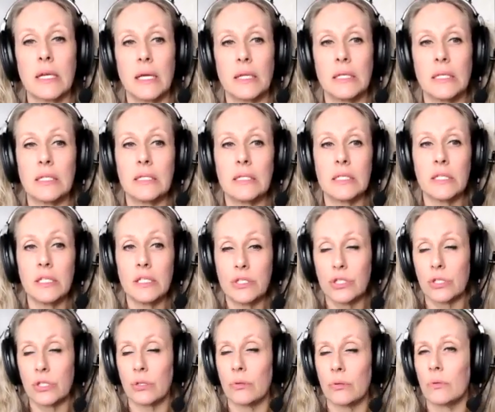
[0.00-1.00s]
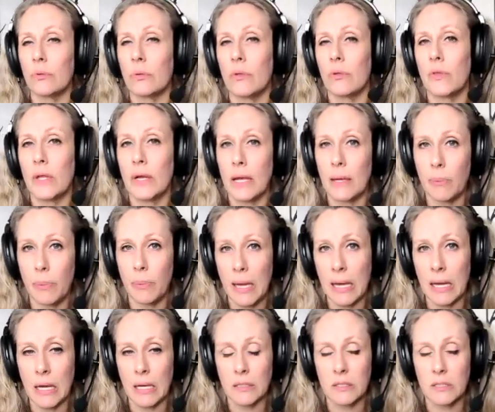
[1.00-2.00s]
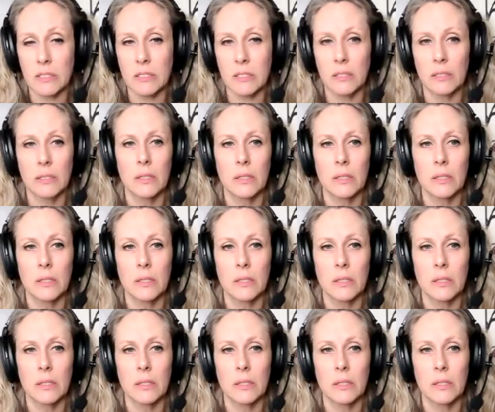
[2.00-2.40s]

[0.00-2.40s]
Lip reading: any tissue that I passed.